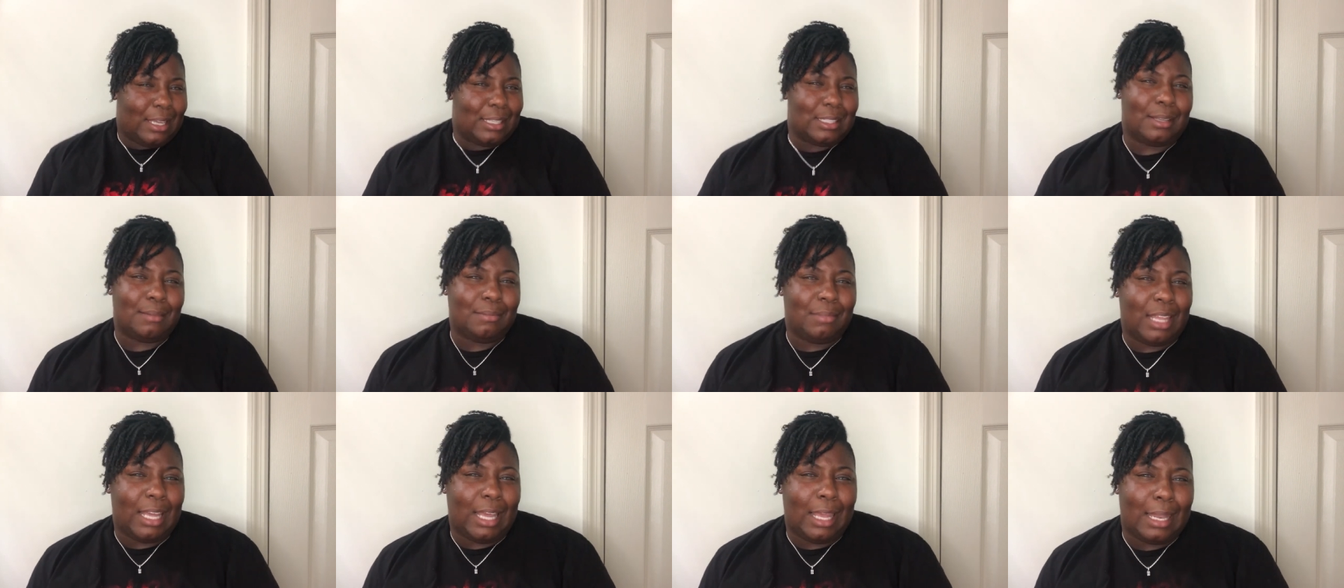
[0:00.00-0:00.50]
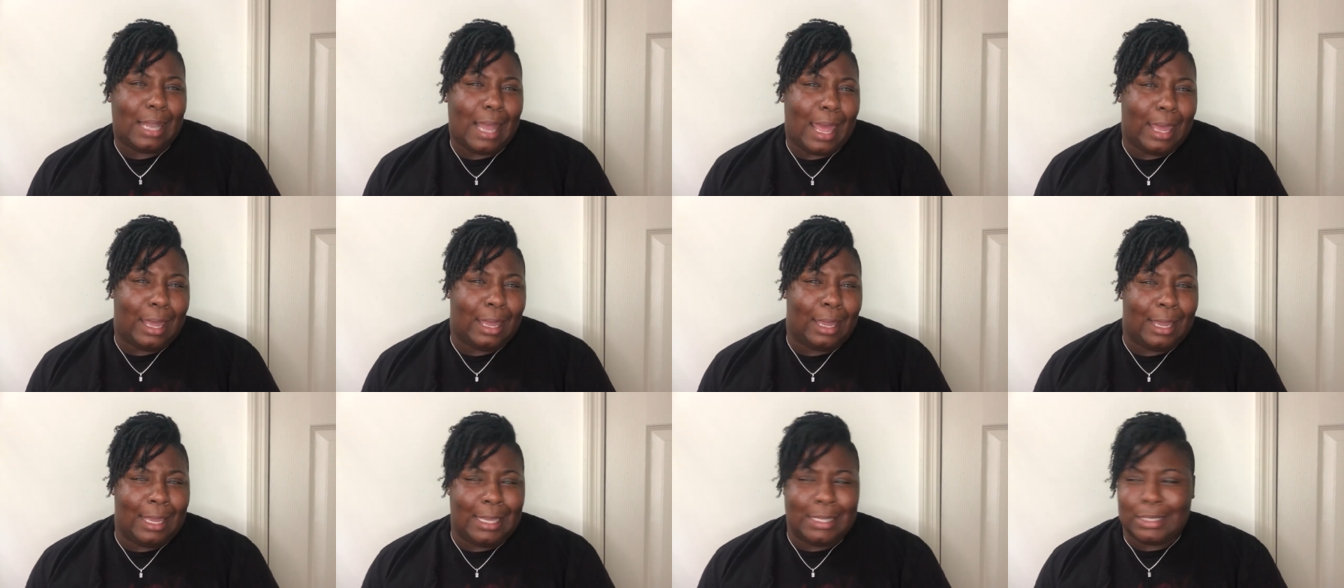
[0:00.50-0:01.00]
Cause I'm thinking
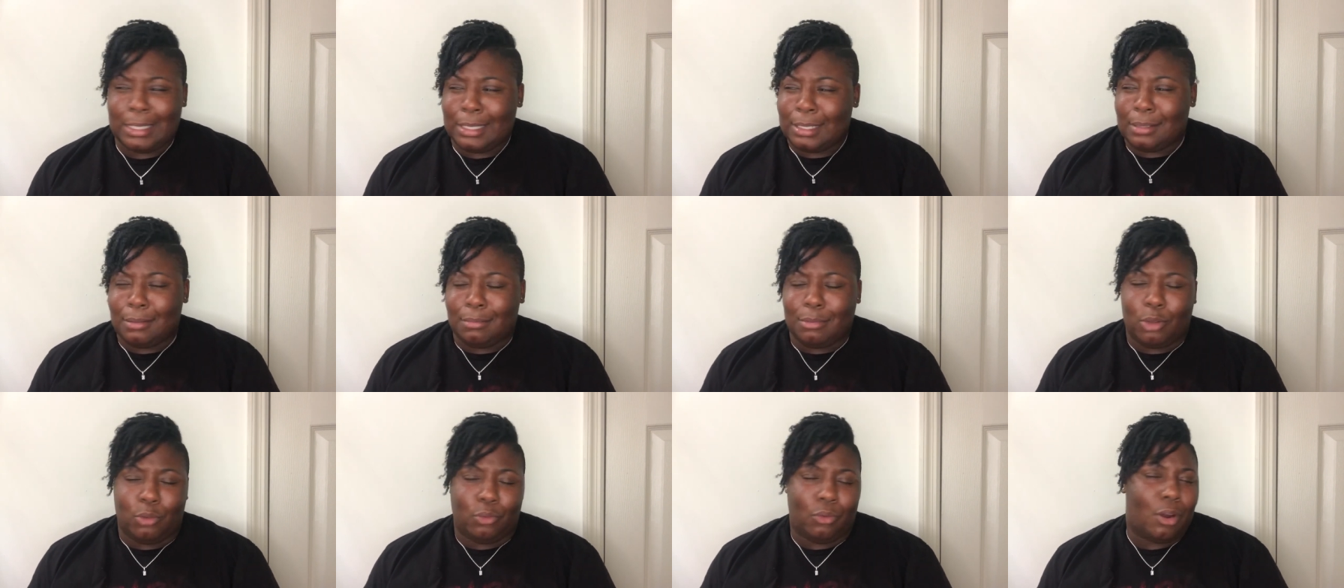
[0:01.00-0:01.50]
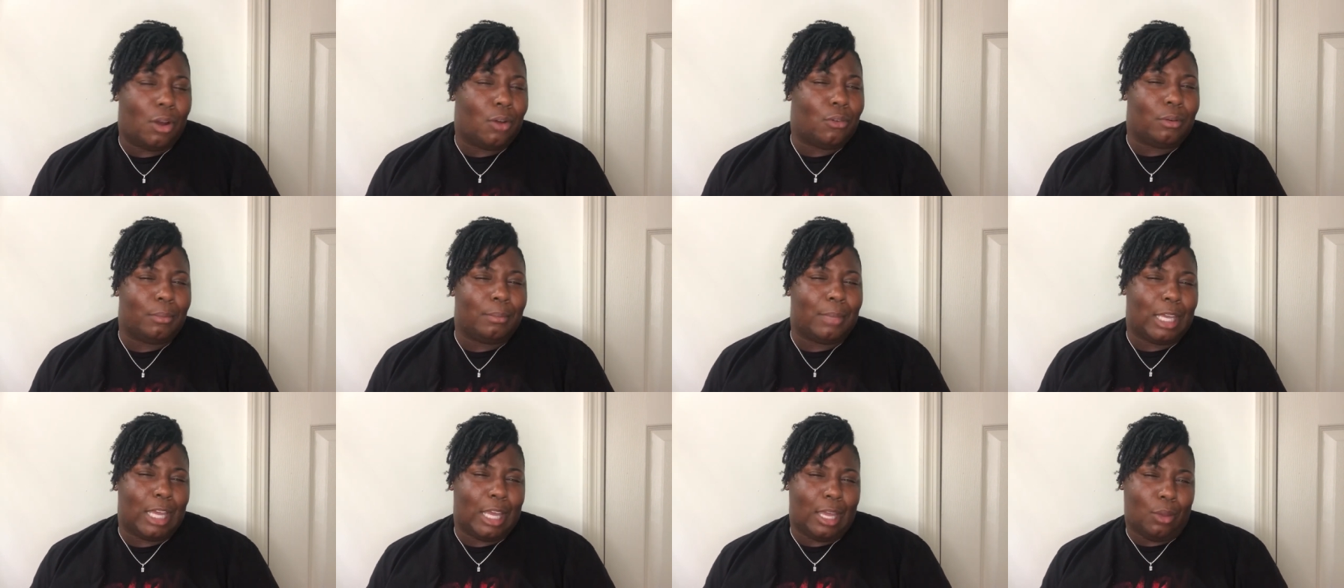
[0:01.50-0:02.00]
like, is this something wrong
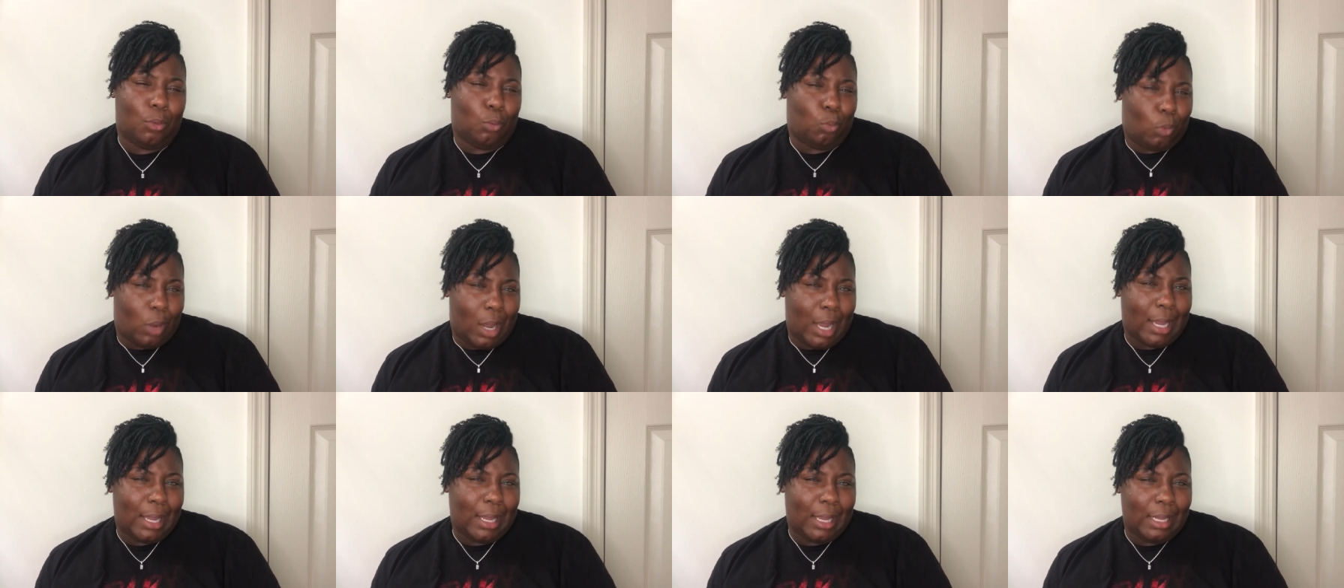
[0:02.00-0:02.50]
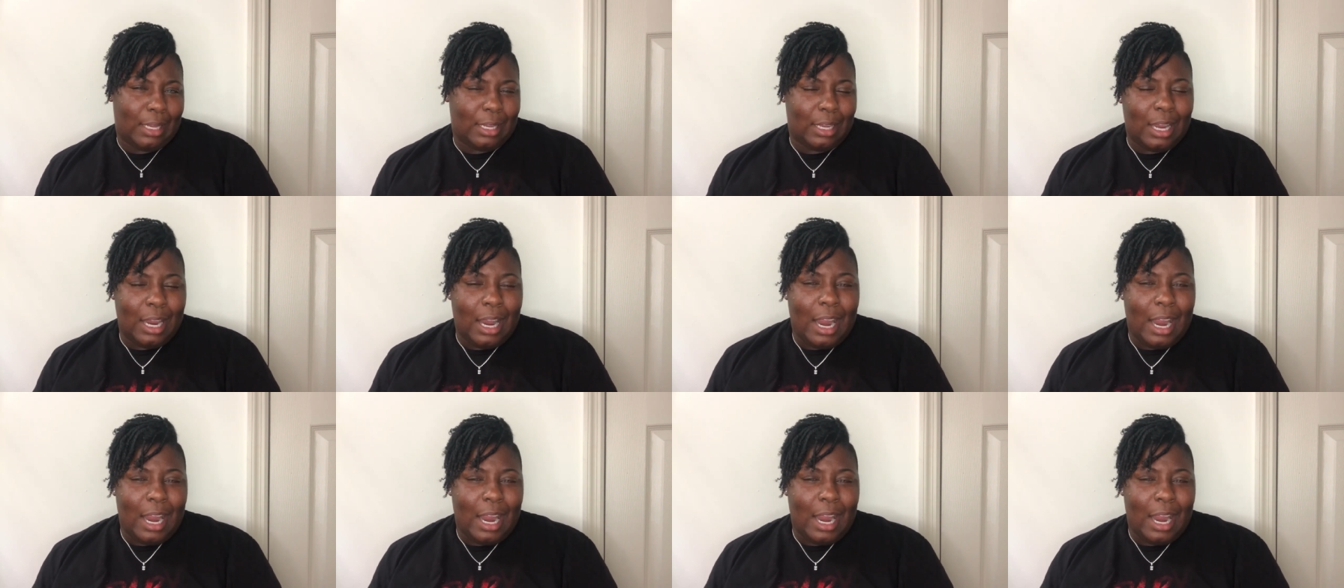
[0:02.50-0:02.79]
with me getting white?